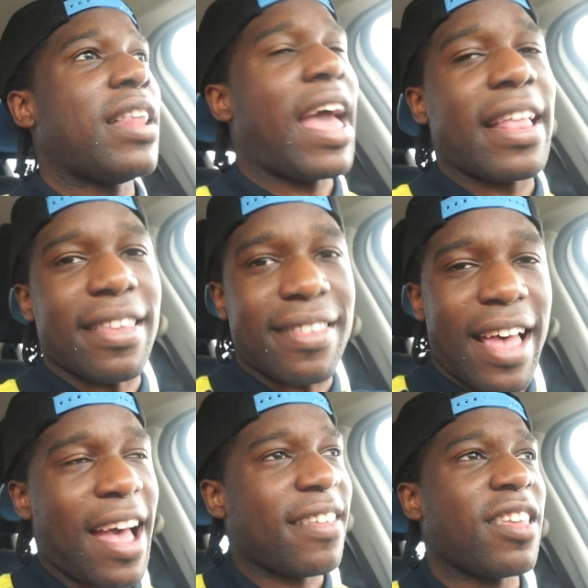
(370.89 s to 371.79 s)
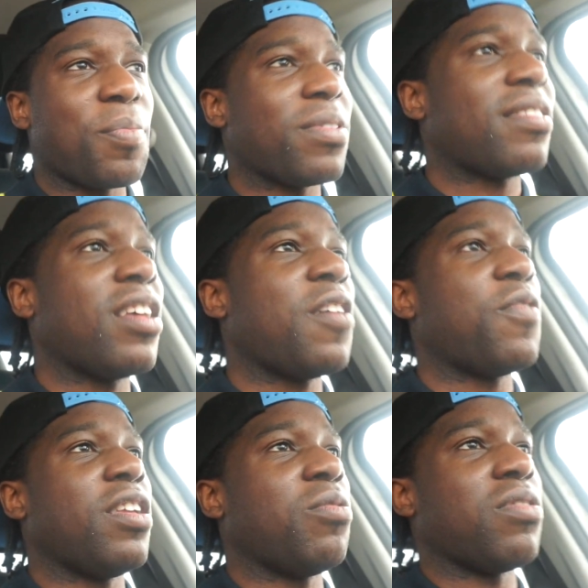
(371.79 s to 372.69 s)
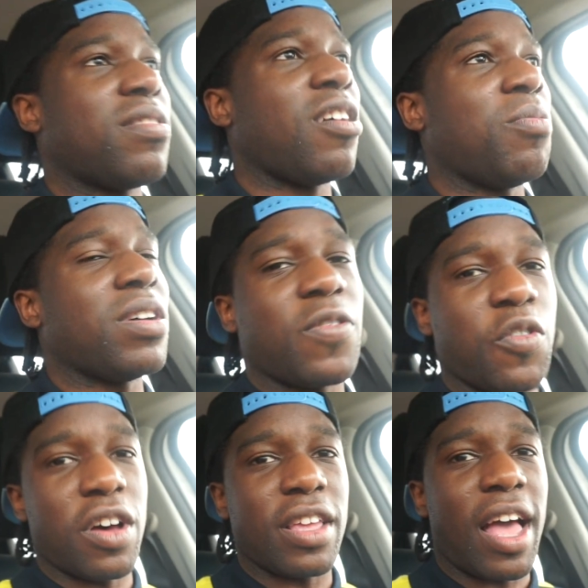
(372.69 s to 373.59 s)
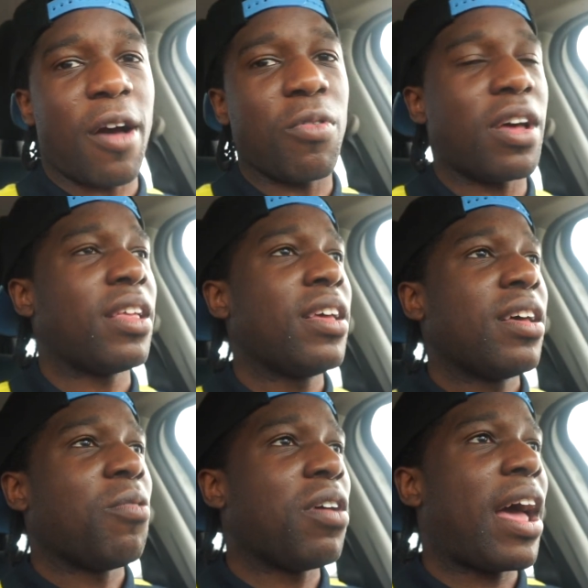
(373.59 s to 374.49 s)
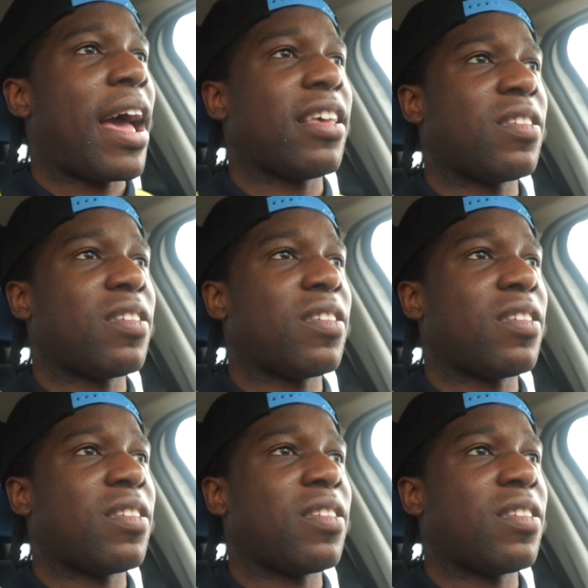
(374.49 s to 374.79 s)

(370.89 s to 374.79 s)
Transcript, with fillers: They had the signs up and stuff, and it was so much fun, y'all. What what I